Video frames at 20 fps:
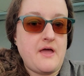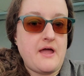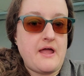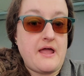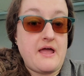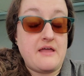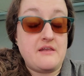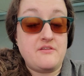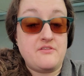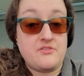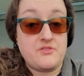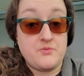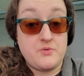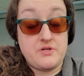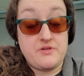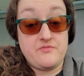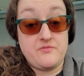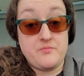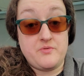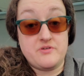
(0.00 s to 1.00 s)
I had it in 3
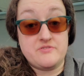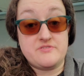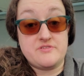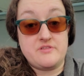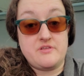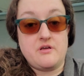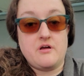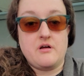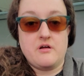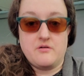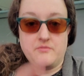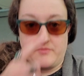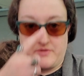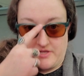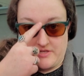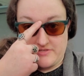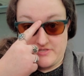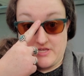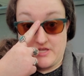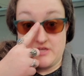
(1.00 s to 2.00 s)
different parts of the yard
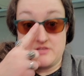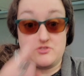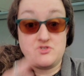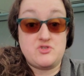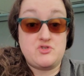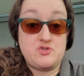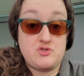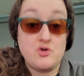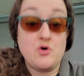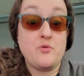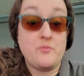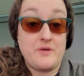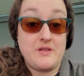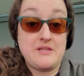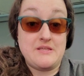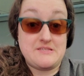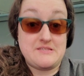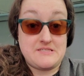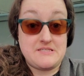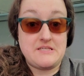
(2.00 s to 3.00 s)
because I had so
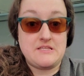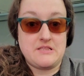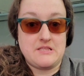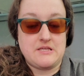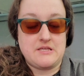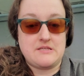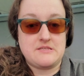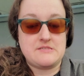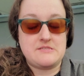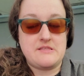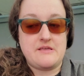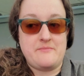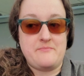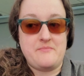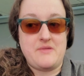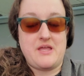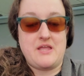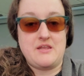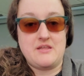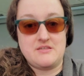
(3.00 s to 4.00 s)
many seedlings that
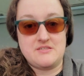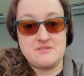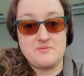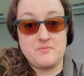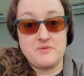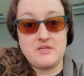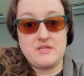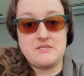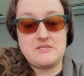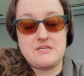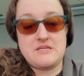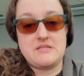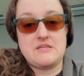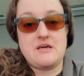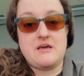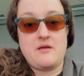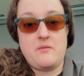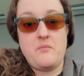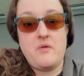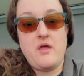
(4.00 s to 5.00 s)
made it to planting
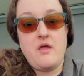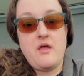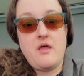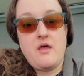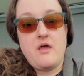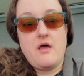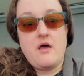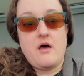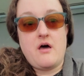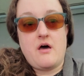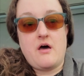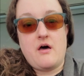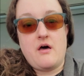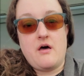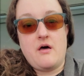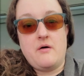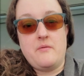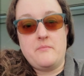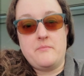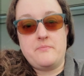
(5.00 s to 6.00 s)
time.
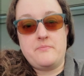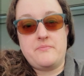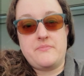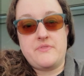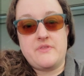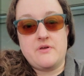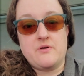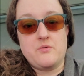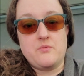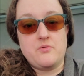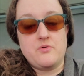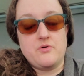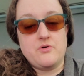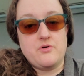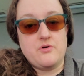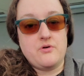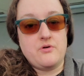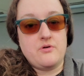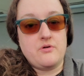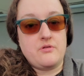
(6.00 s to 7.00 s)
There
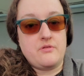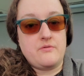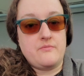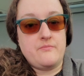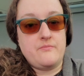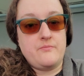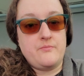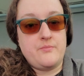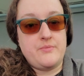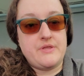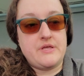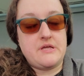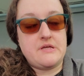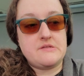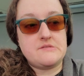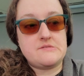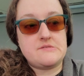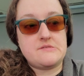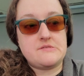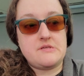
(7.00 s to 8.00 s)
were
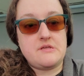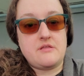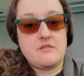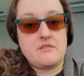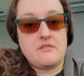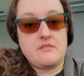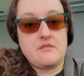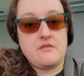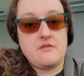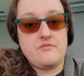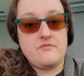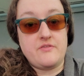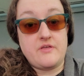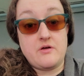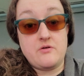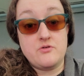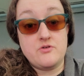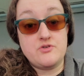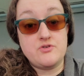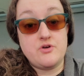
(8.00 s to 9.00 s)
plants in the
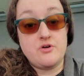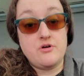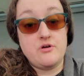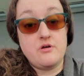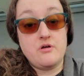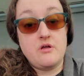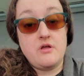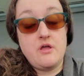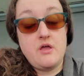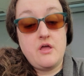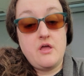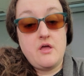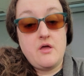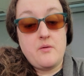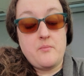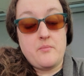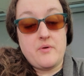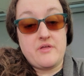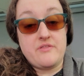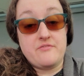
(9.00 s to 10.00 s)
flower drawer
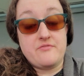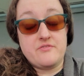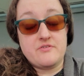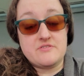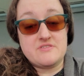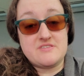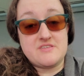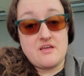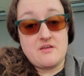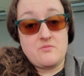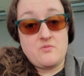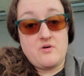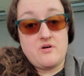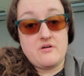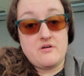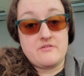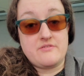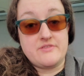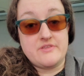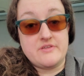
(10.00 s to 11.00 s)
by the front
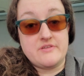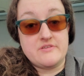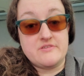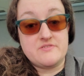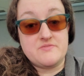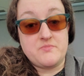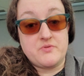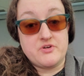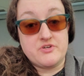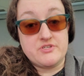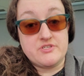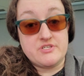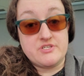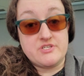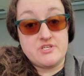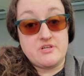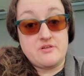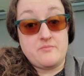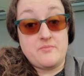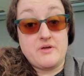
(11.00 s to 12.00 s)
sidewalk that is partially
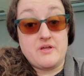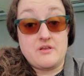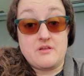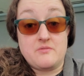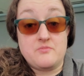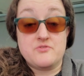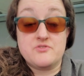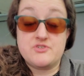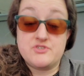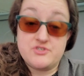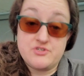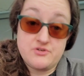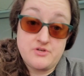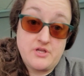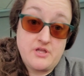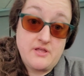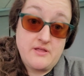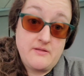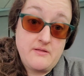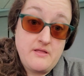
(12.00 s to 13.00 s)
shaded by a neighbor's
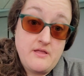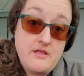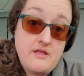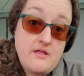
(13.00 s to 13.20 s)
tree.